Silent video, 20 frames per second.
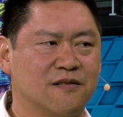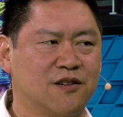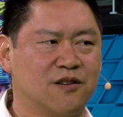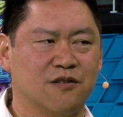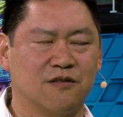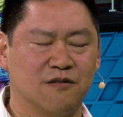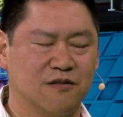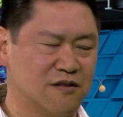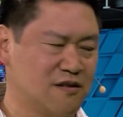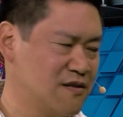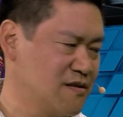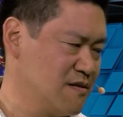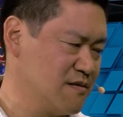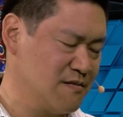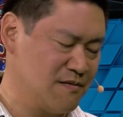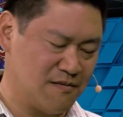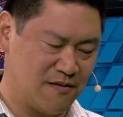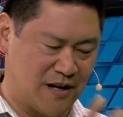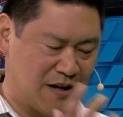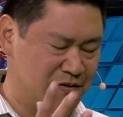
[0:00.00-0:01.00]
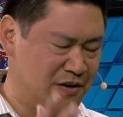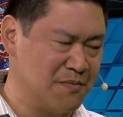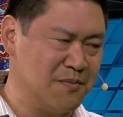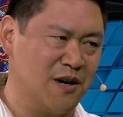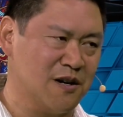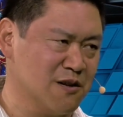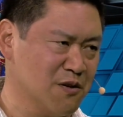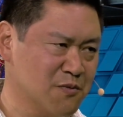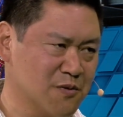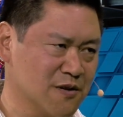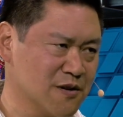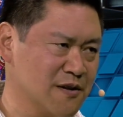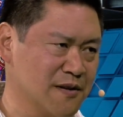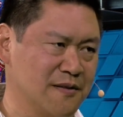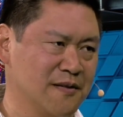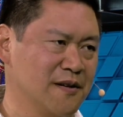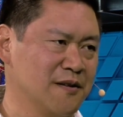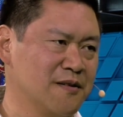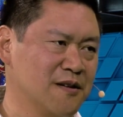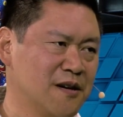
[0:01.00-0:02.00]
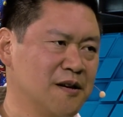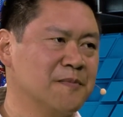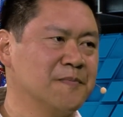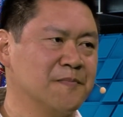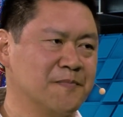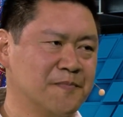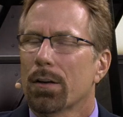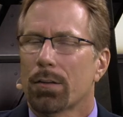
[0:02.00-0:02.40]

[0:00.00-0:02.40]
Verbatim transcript: huge, heavy model work, anything like that.